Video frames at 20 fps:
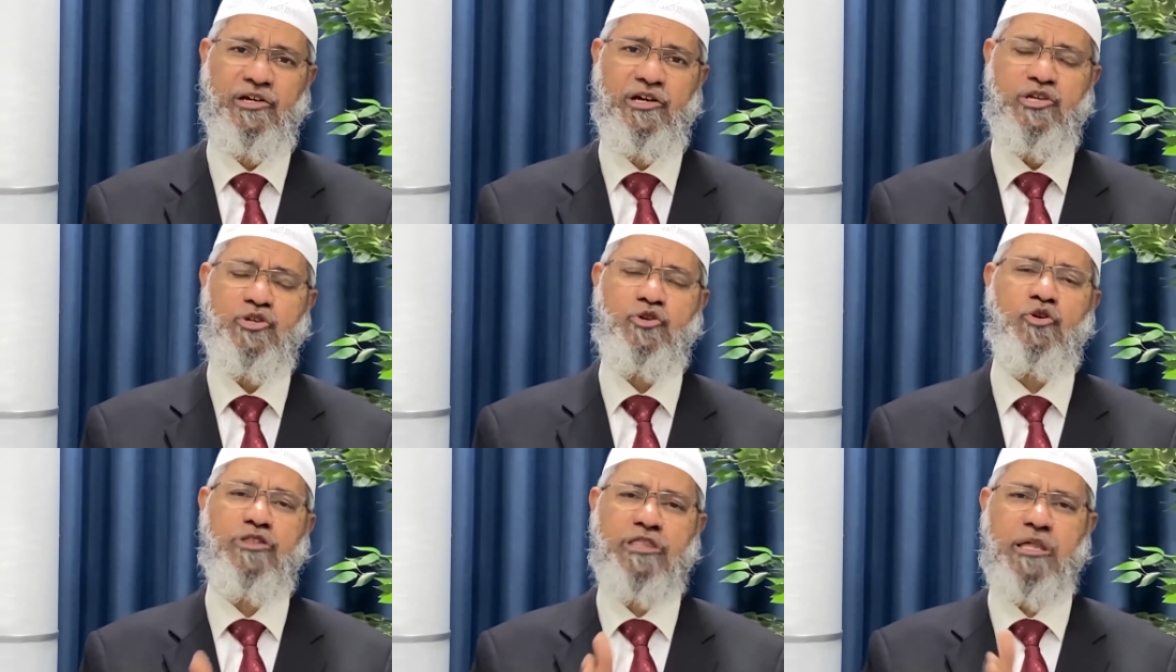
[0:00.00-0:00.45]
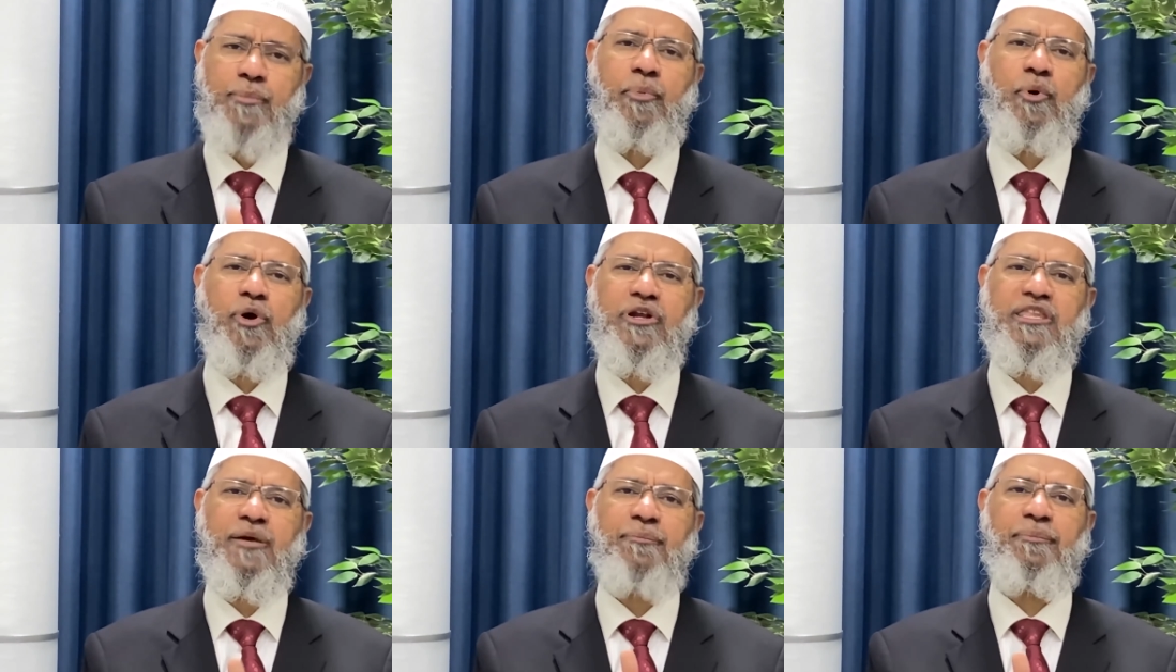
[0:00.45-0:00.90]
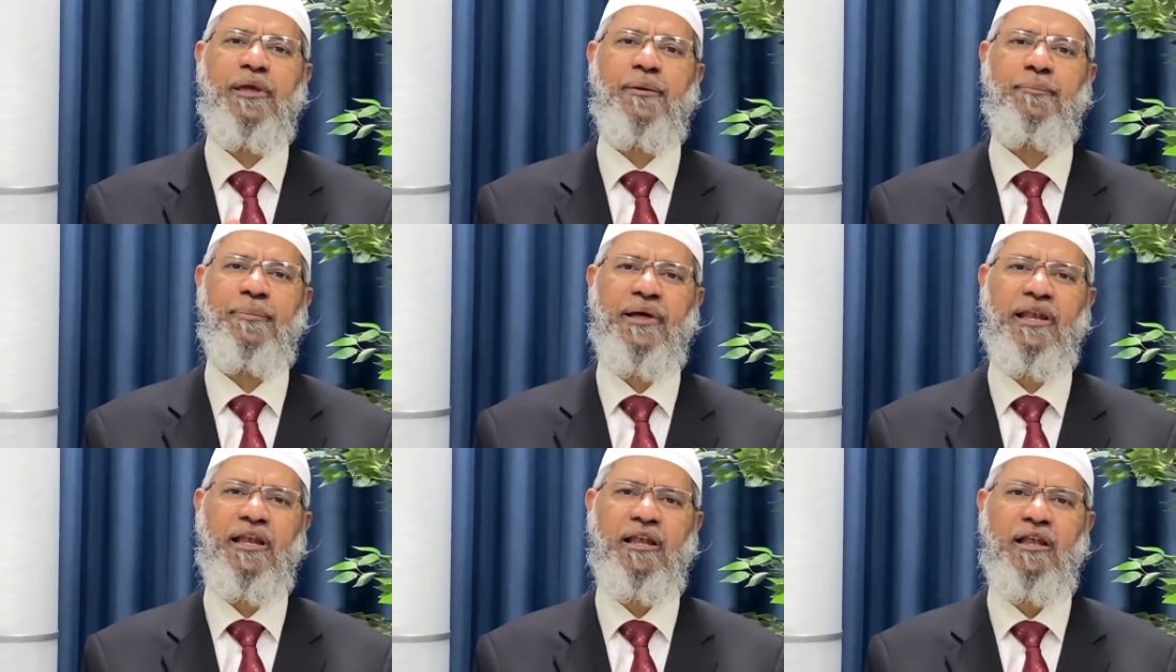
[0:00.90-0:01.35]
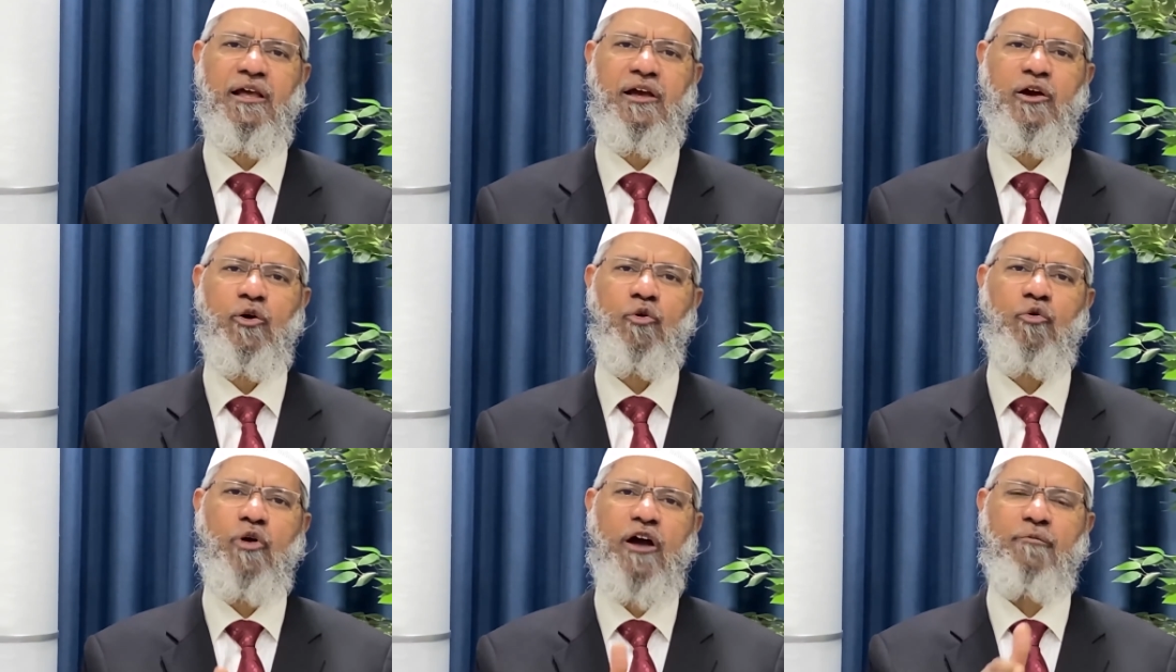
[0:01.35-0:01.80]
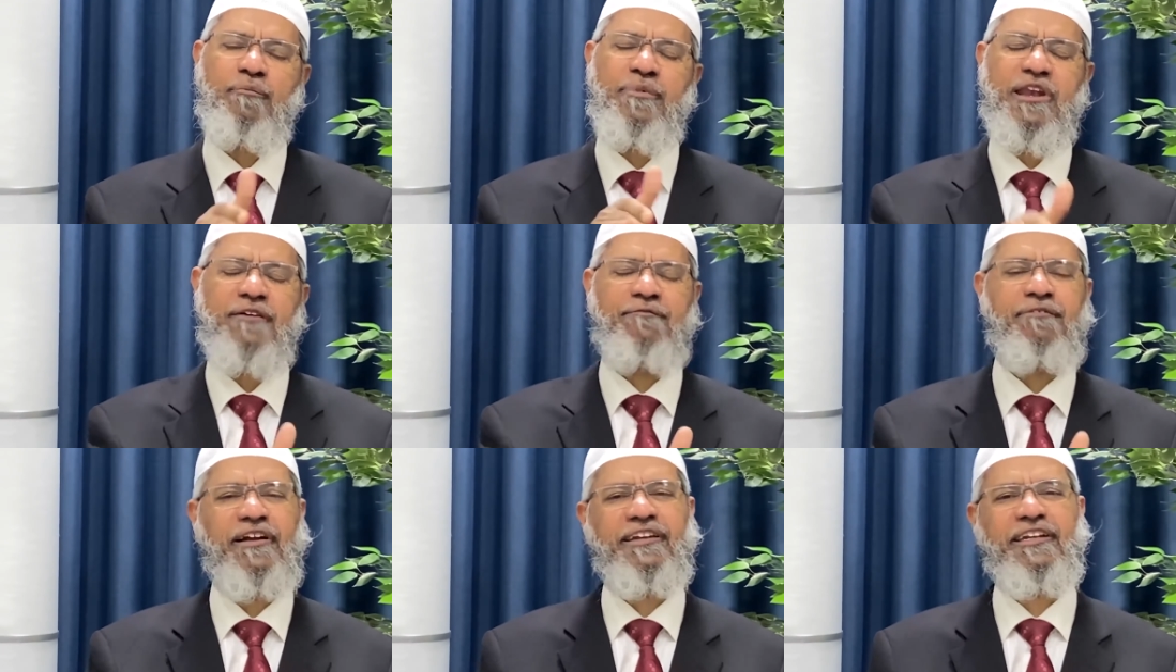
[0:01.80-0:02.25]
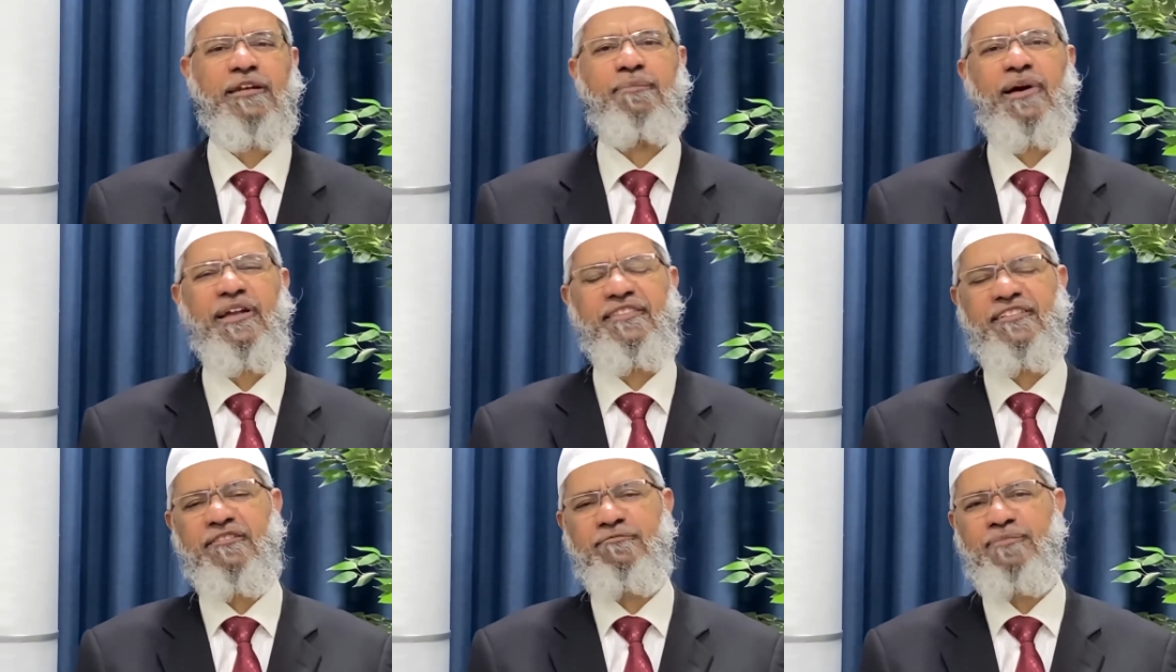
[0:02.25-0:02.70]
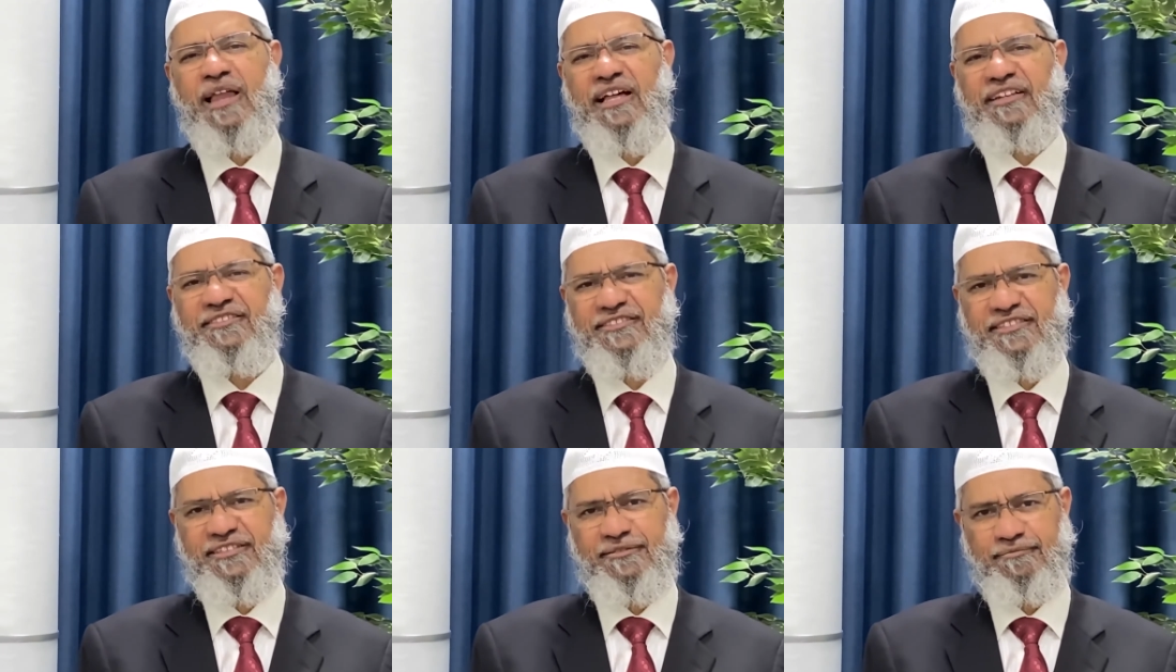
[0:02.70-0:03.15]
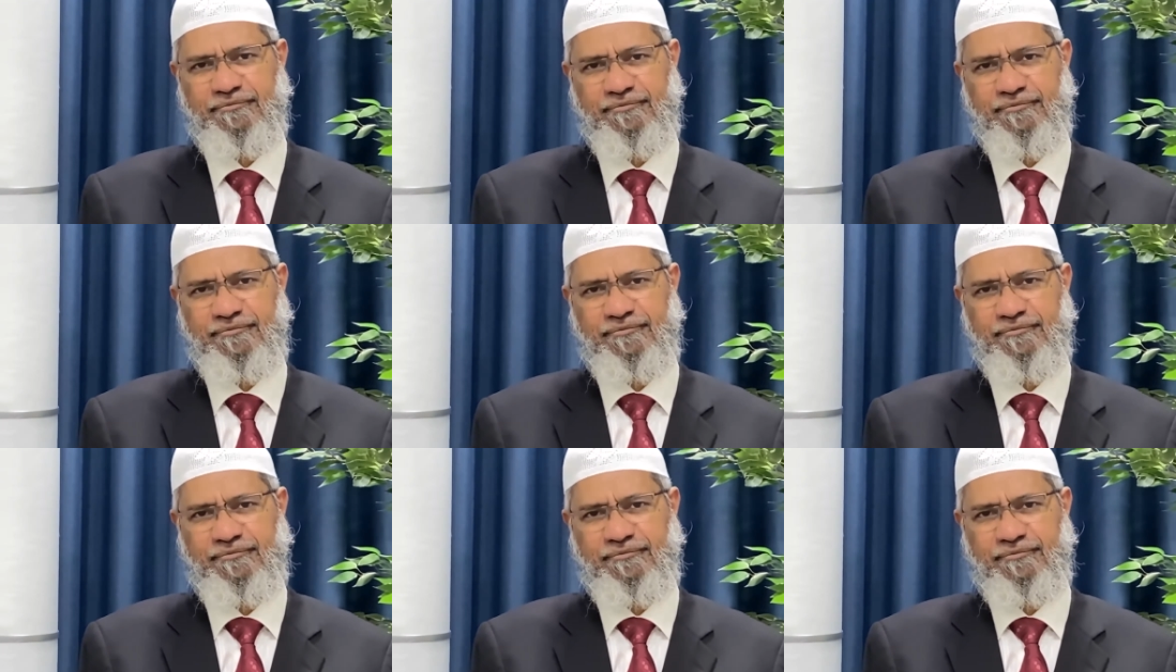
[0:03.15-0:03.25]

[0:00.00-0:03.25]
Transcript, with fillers: should support the people who have been affected by this blast.